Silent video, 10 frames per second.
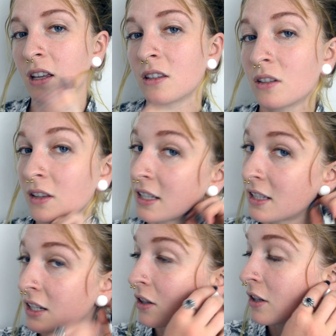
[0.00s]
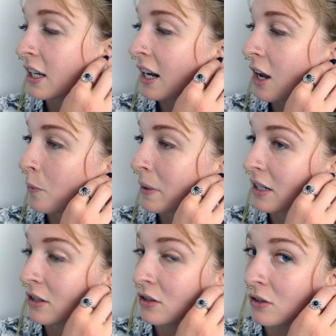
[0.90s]
So let's take a look at how my
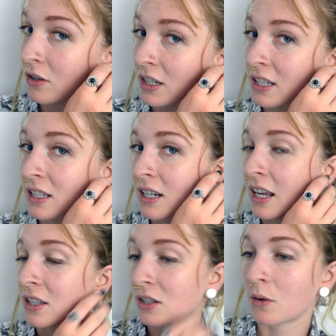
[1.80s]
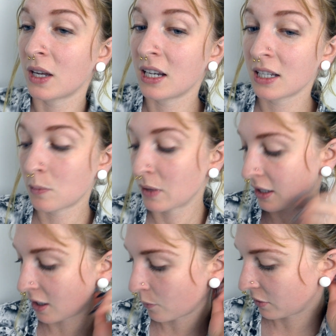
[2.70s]
ears are looking today. So it has been a
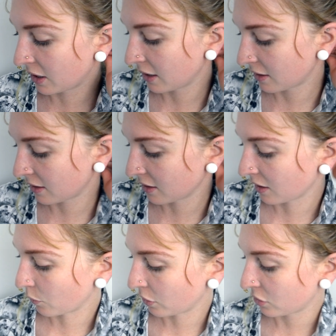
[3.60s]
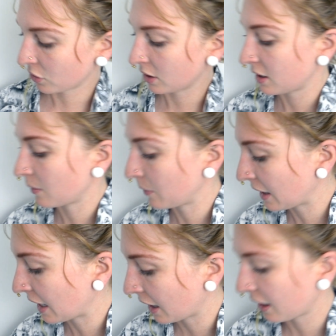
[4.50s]
couple days since I moisturized them
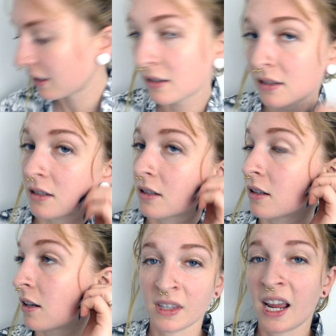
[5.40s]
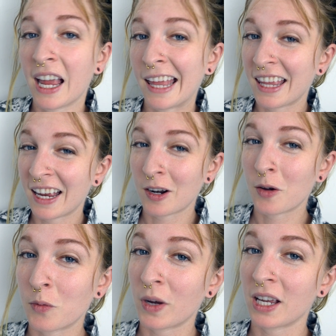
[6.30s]
last. And then
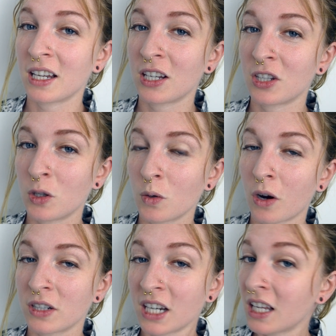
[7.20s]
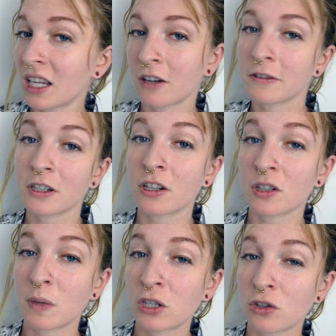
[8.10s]
when you are taking care of your
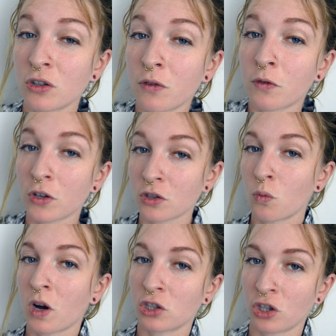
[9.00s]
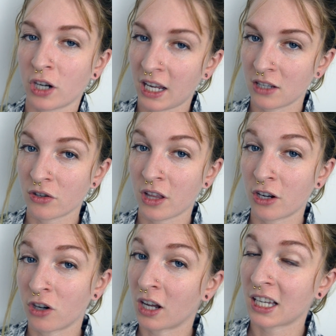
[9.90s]
ears, make sure to first wash your hands so that
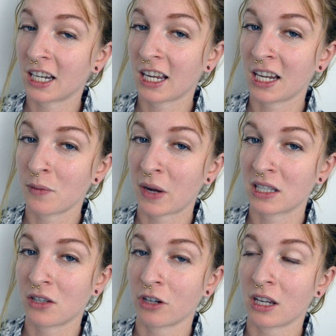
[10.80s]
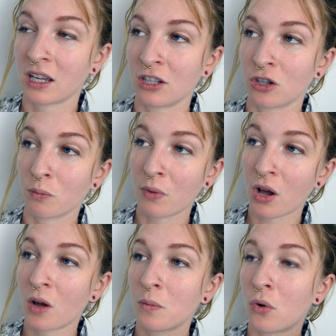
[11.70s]
you're not getting any bacteria in your
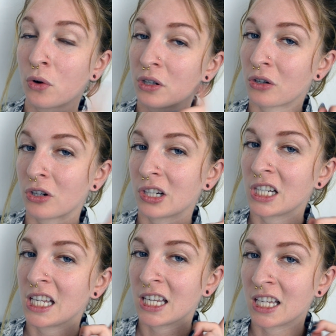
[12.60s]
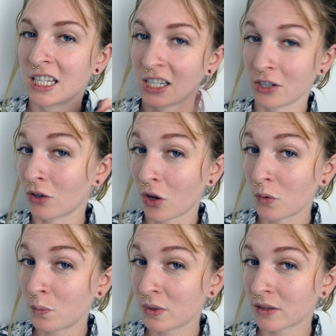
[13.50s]
balm or your
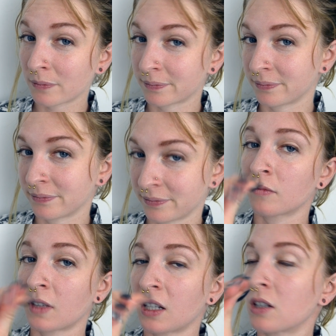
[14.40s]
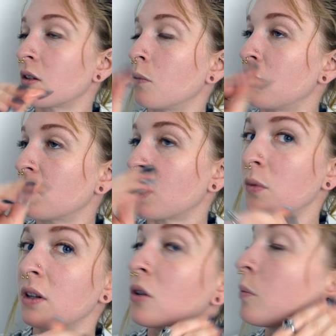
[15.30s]
earlobes. I just mush up a
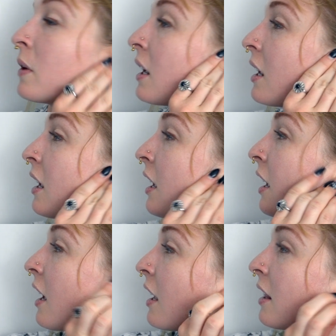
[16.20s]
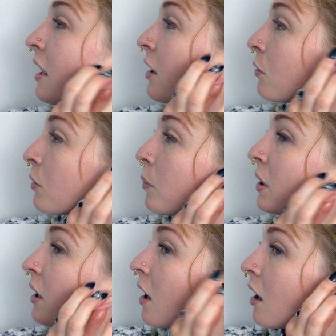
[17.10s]
little bit and then rub
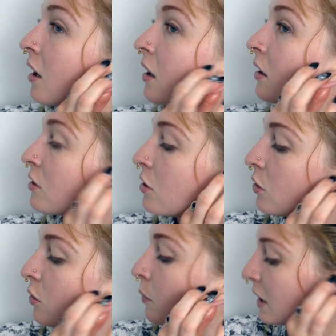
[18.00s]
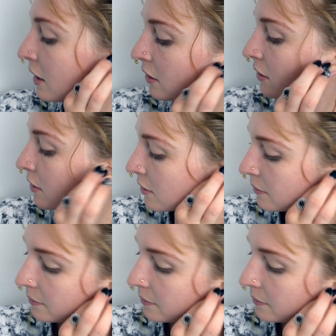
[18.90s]
it onto my ears.